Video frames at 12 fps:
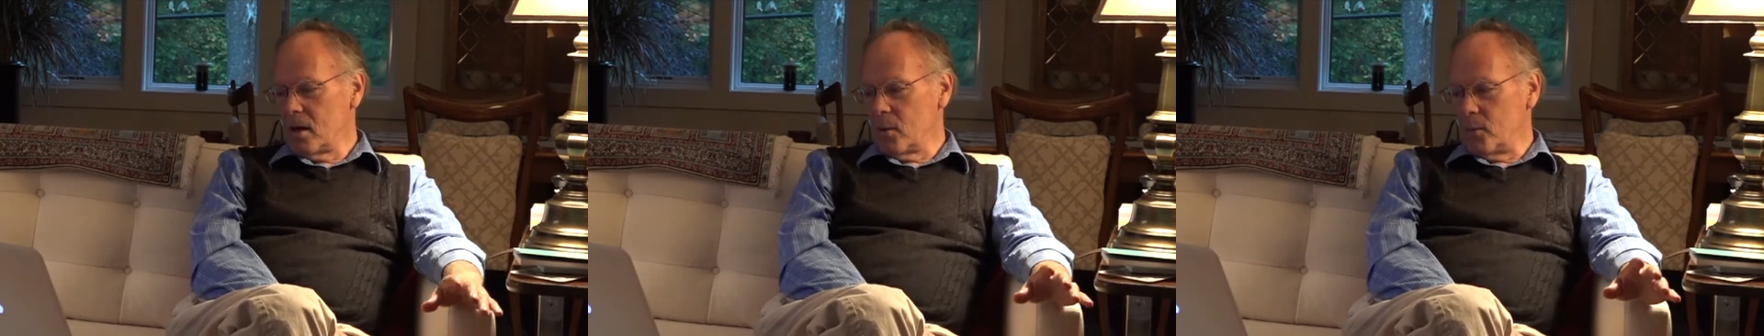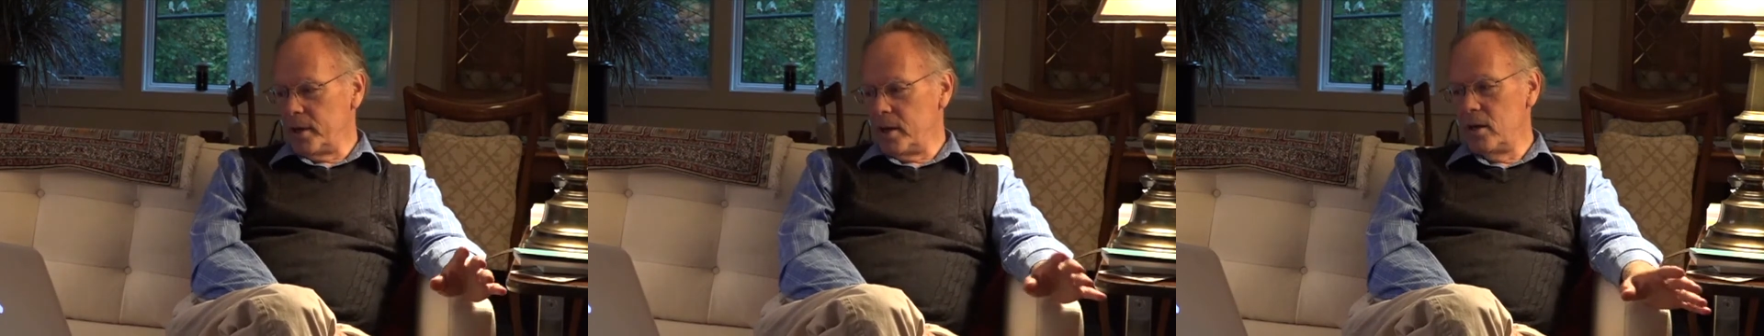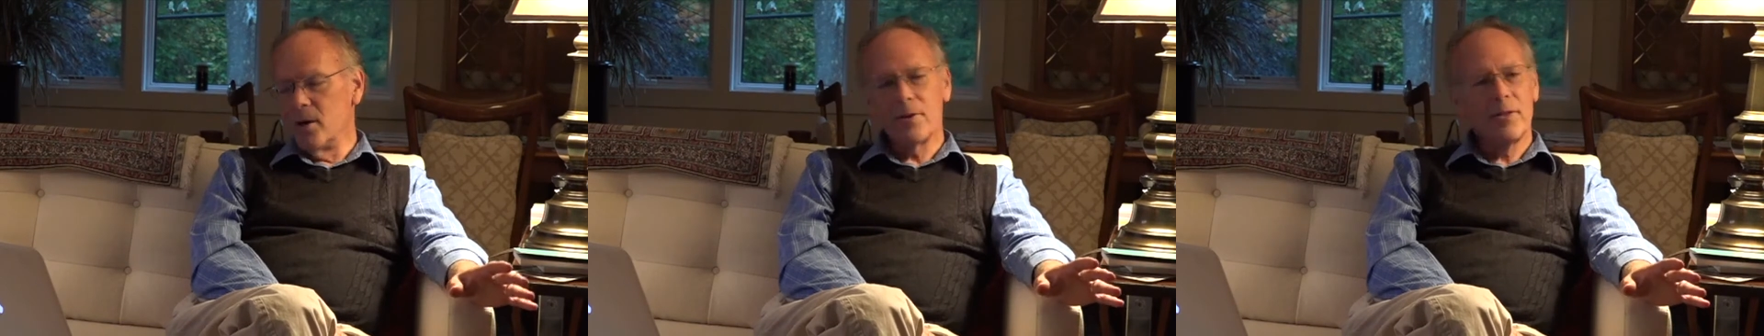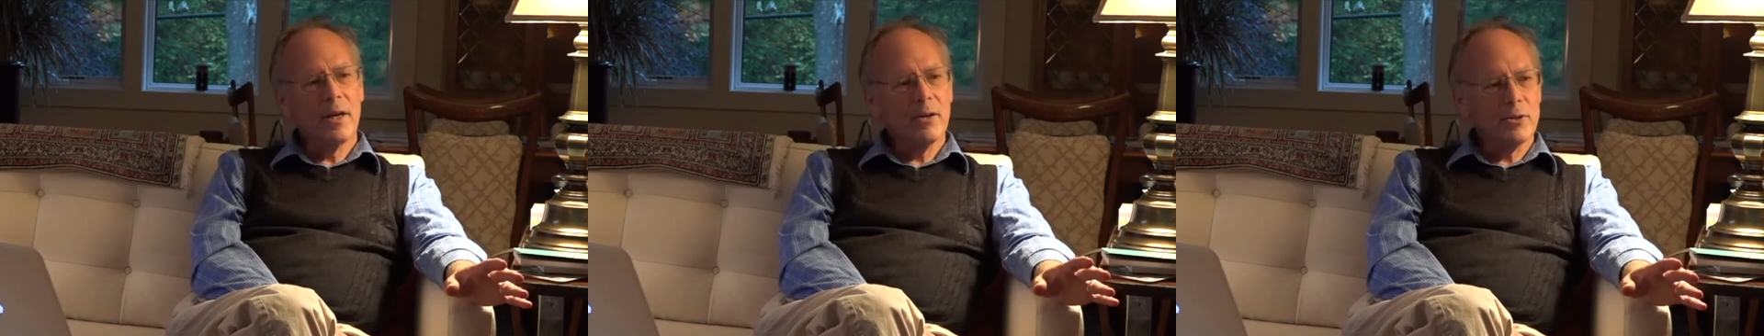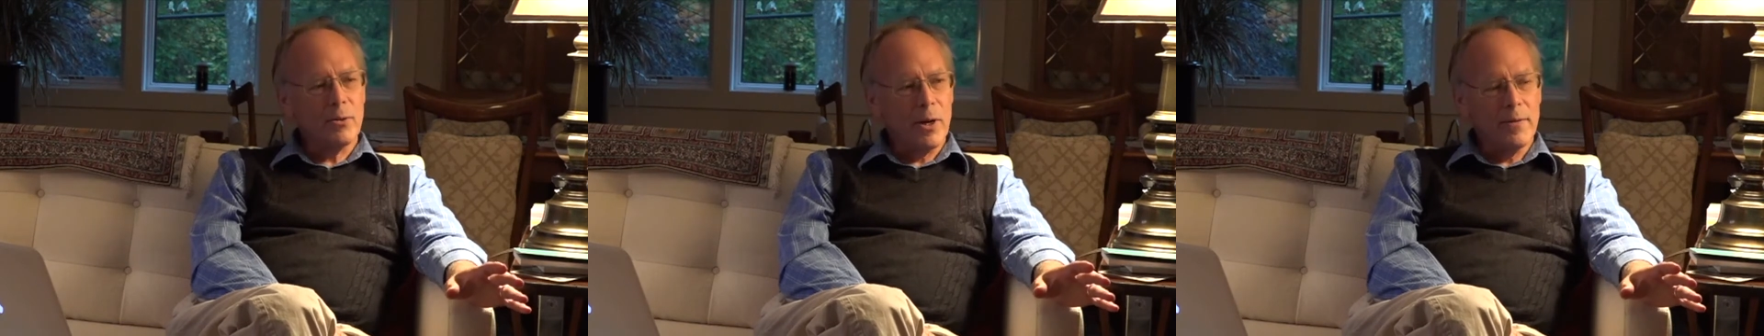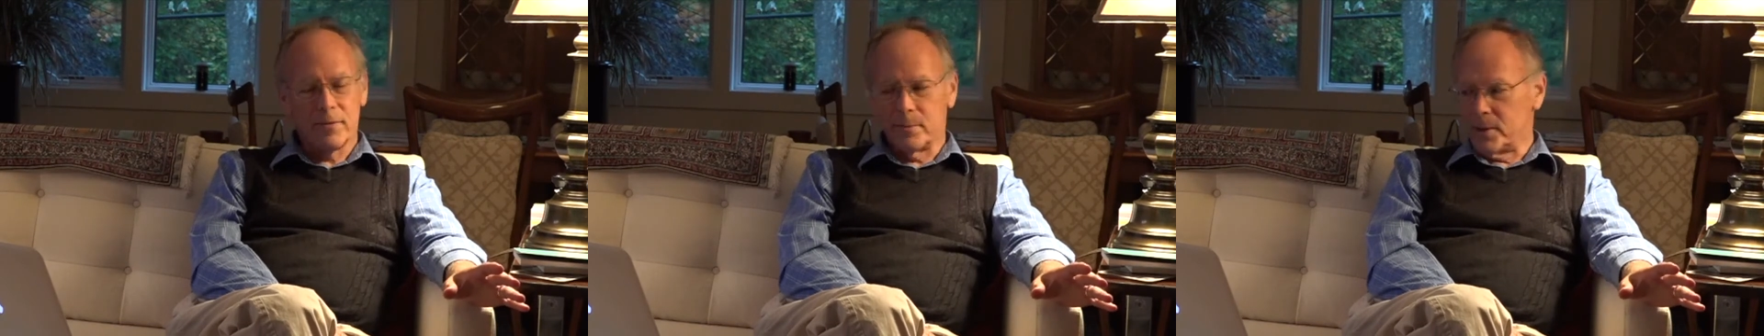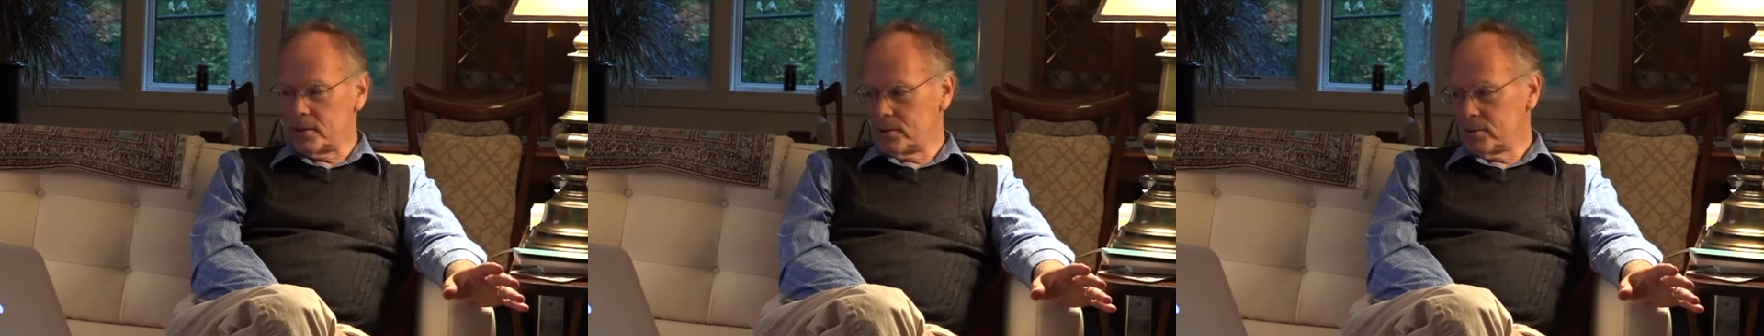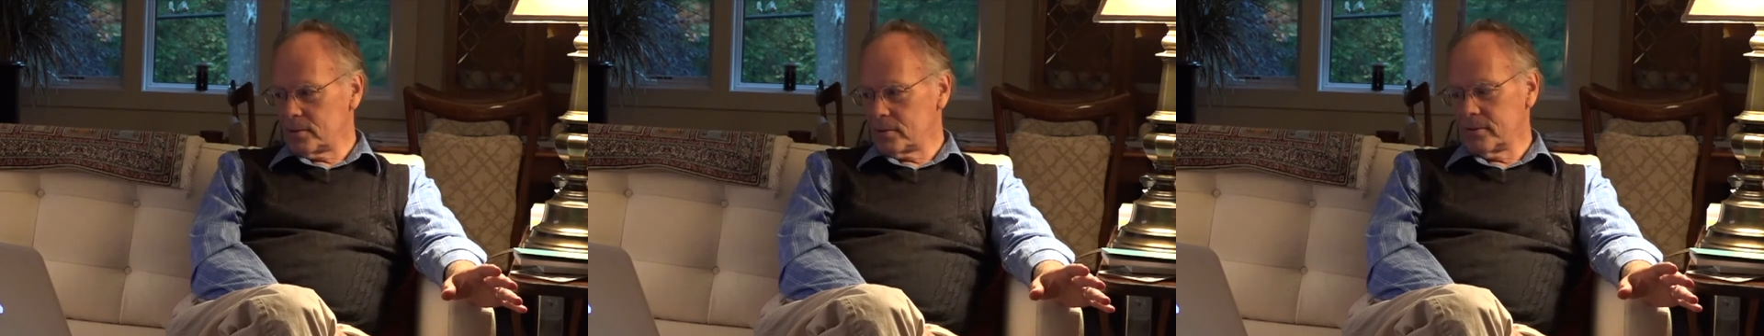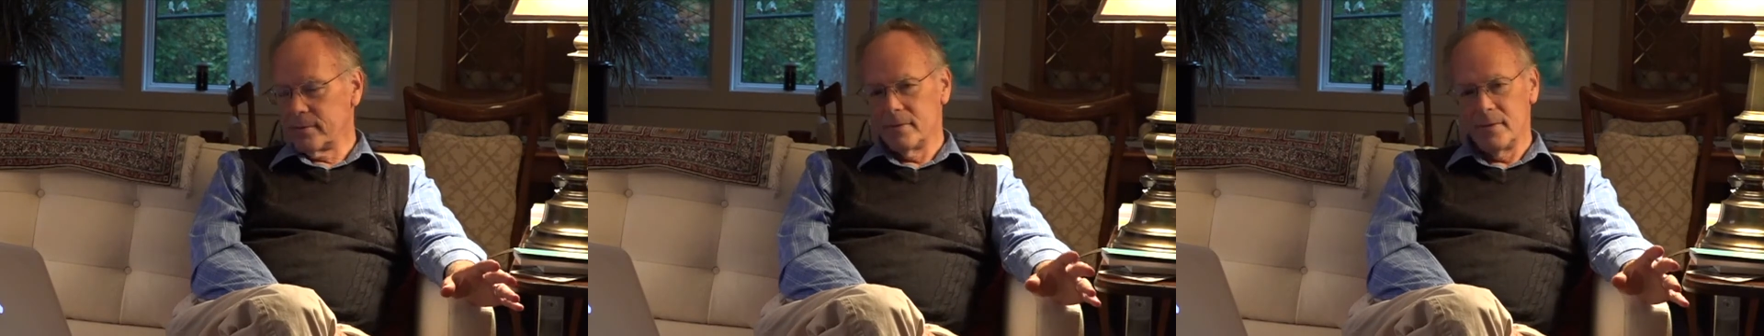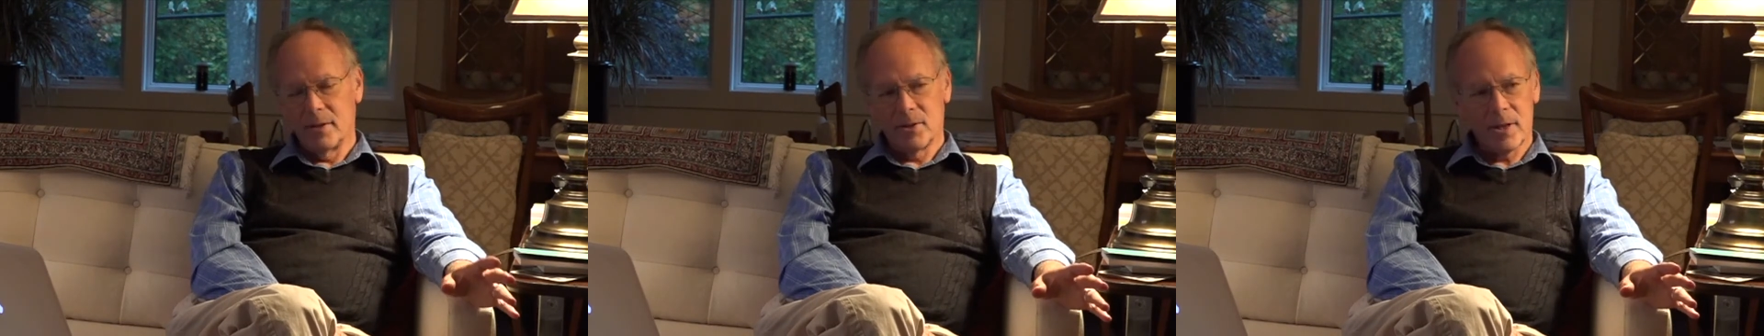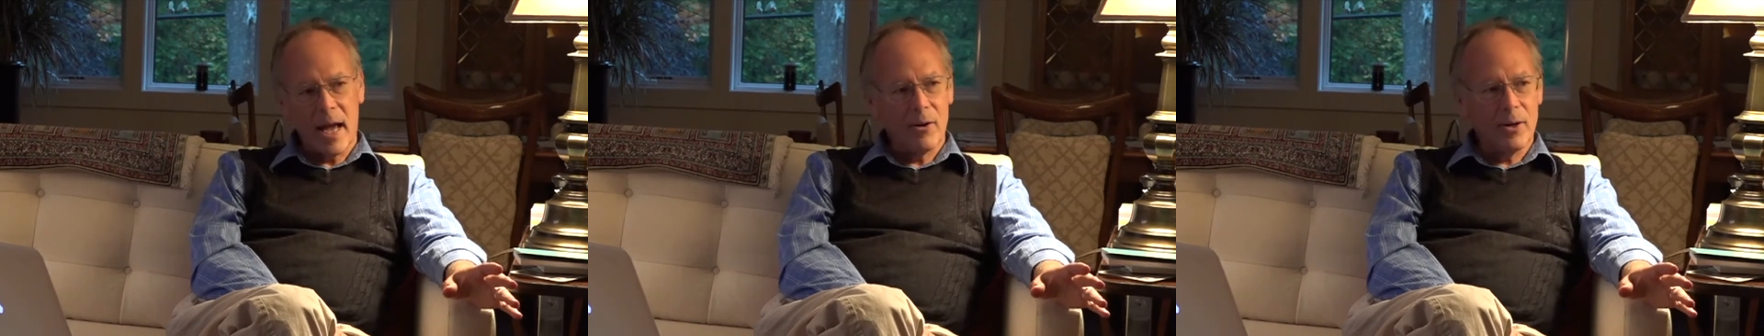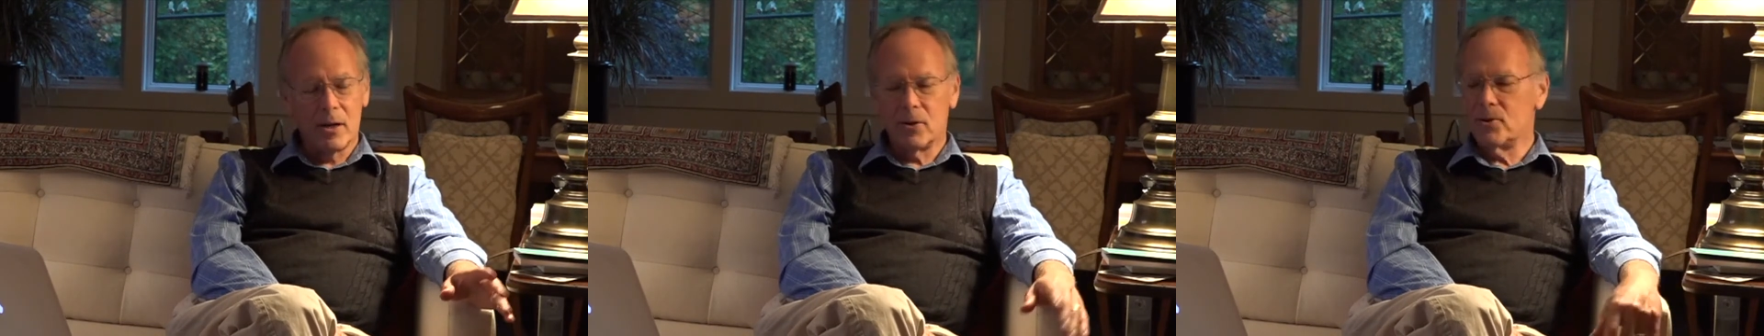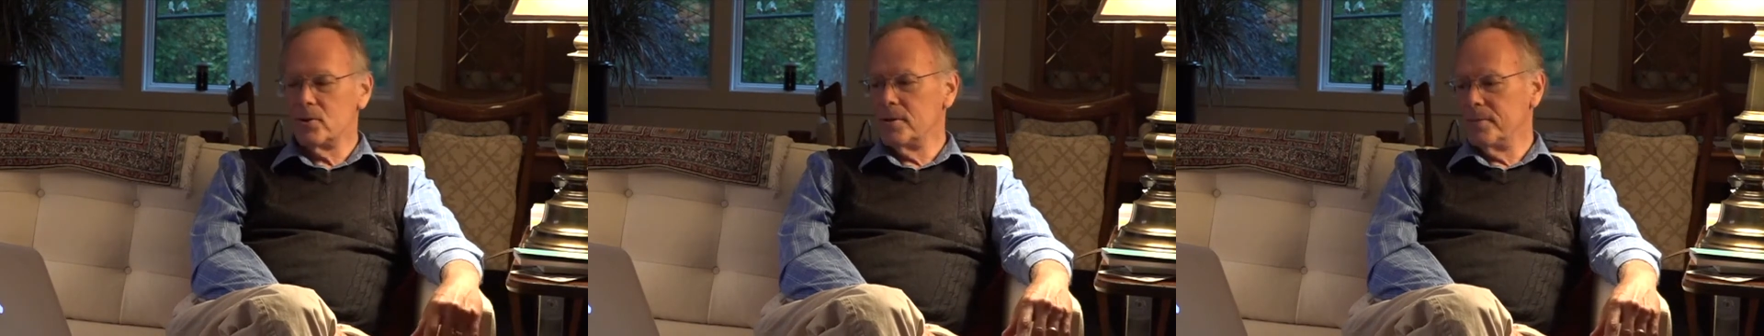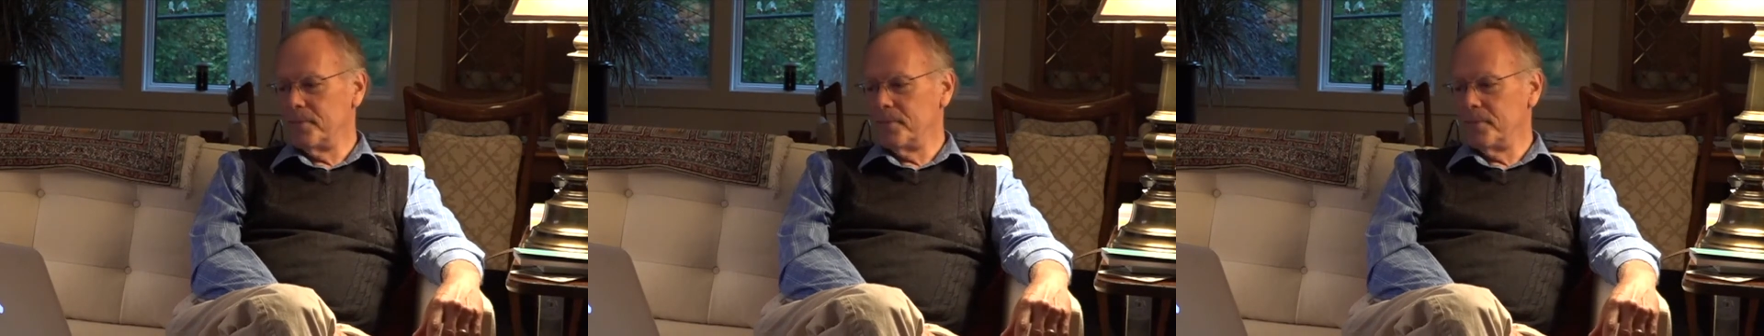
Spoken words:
We hear things away from us via sound energy.